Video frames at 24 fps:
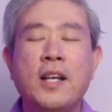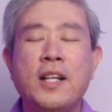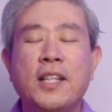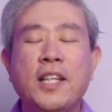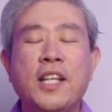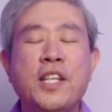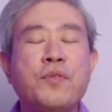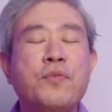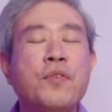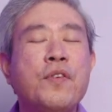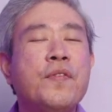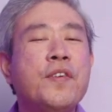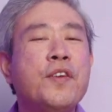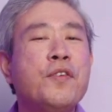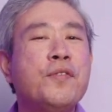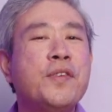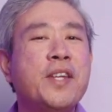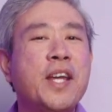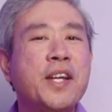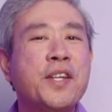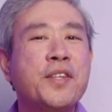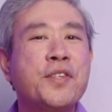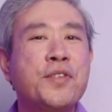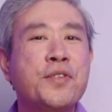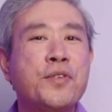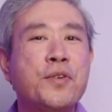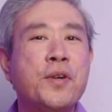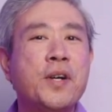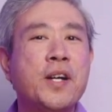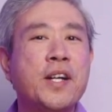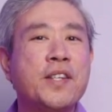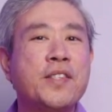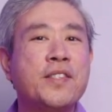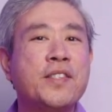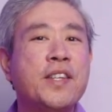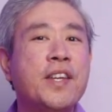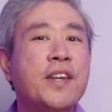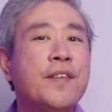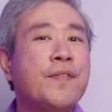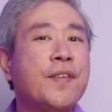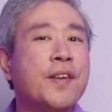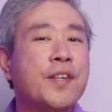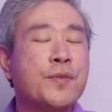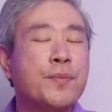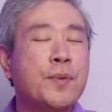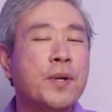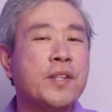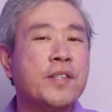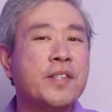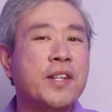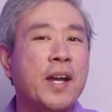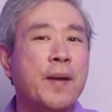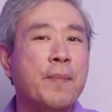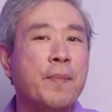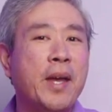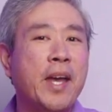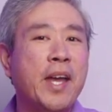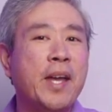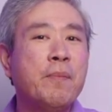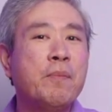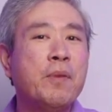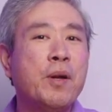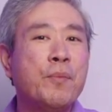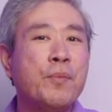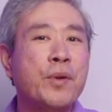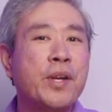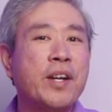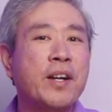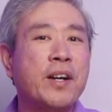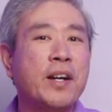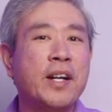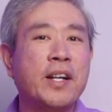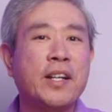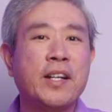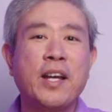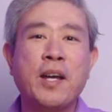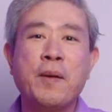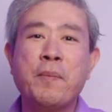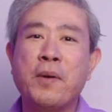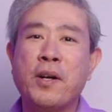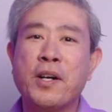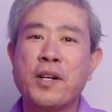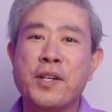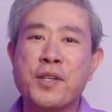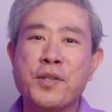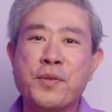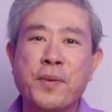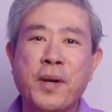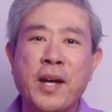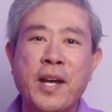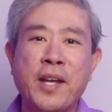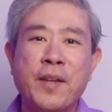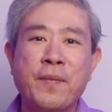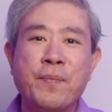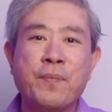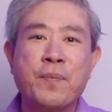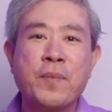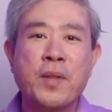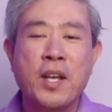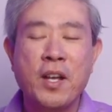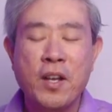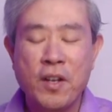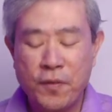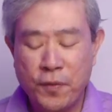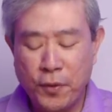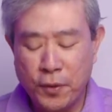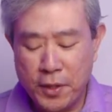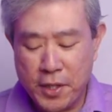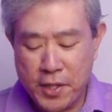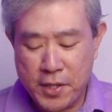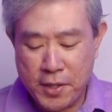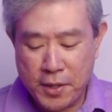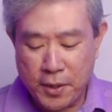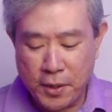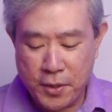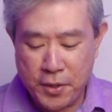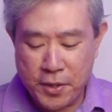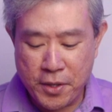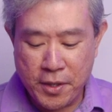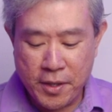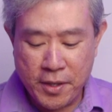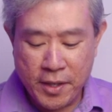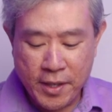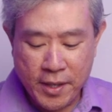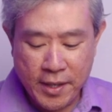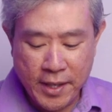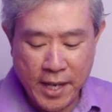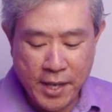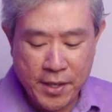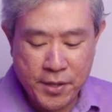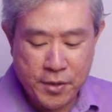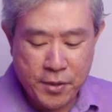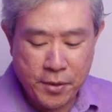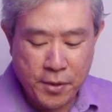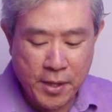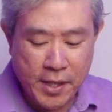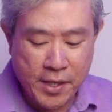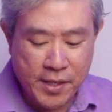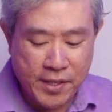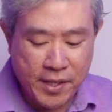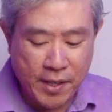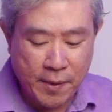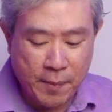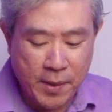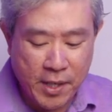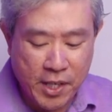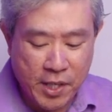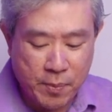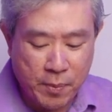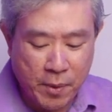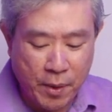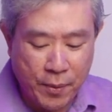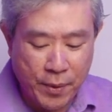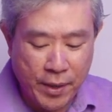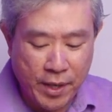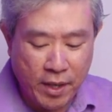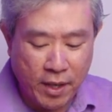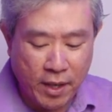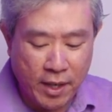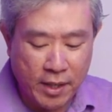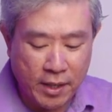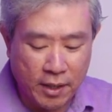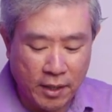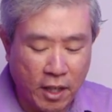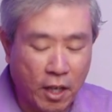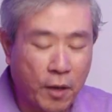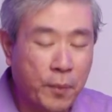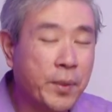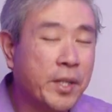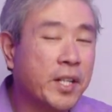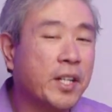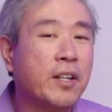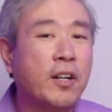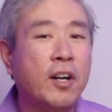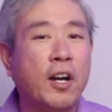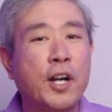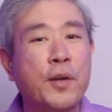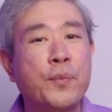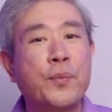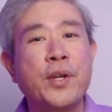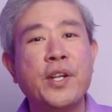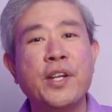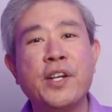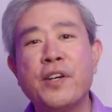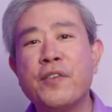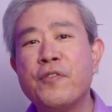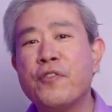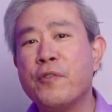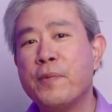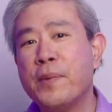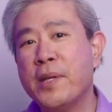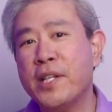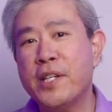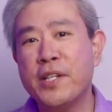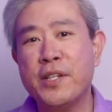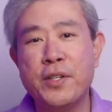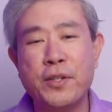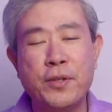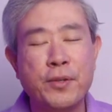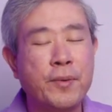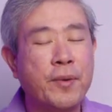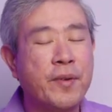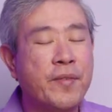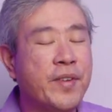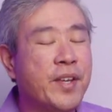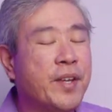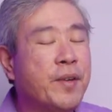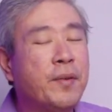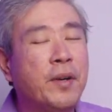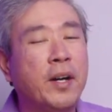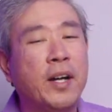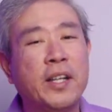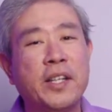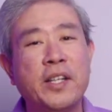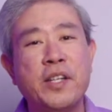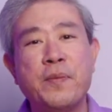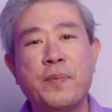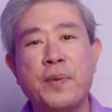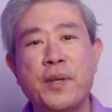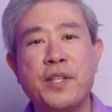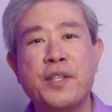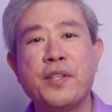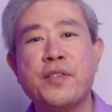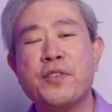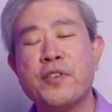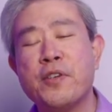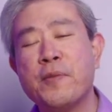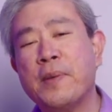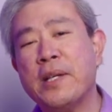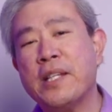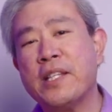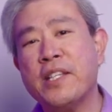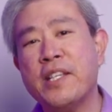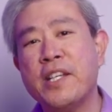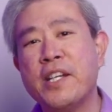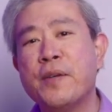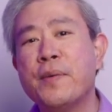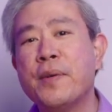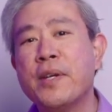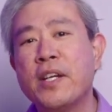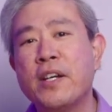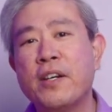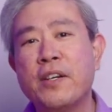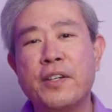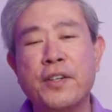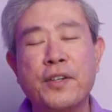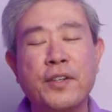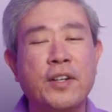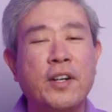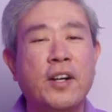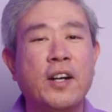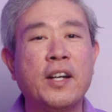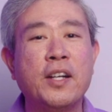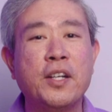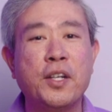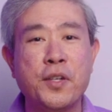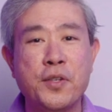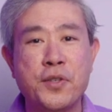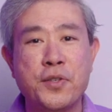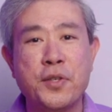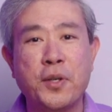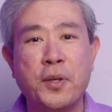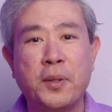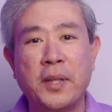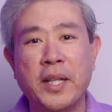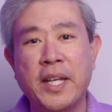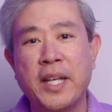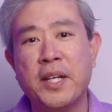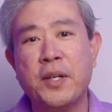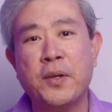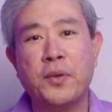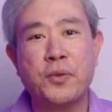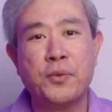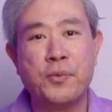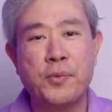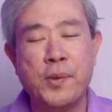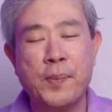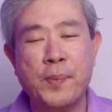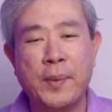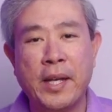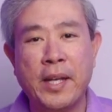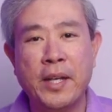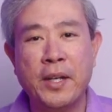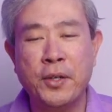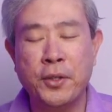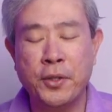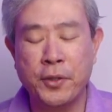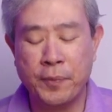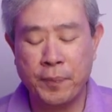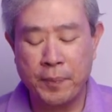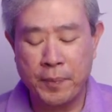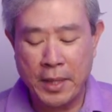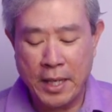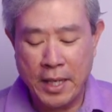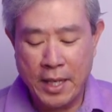Let's review Nextorage CFexpress Type A memory card. I'm ArtIsRight. Full disclosure, Nextorage sent me this memory card along with a card reader for me to do a review. All the opinions you're about to hear regarding their card are solely going to be my own.